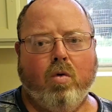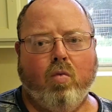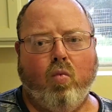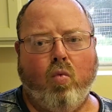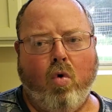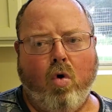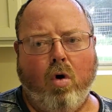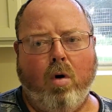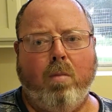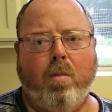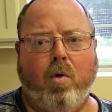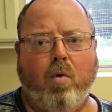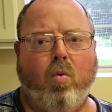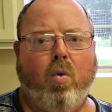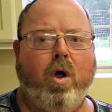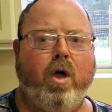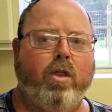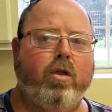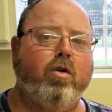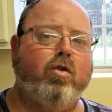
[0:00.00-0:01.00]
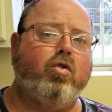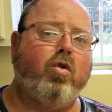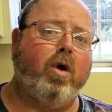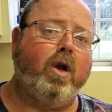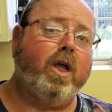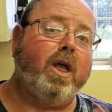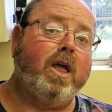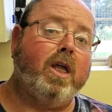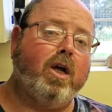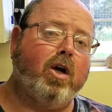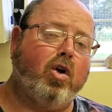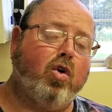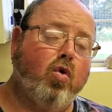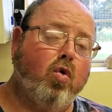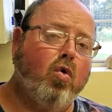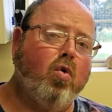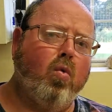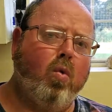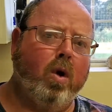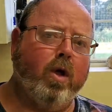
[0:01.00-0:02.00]
warmer weather, trying to get a
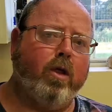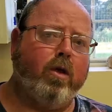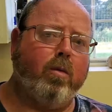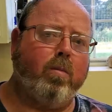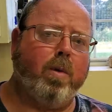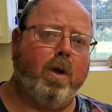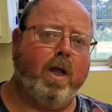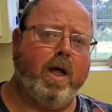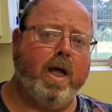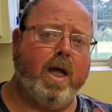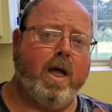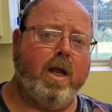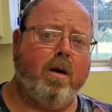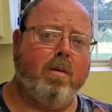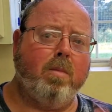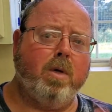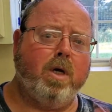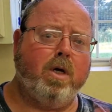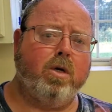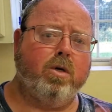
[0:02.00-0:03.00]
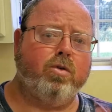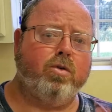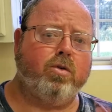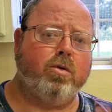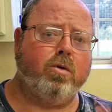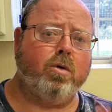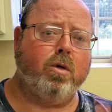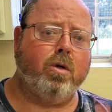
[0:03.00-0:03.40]
cool weather plant, because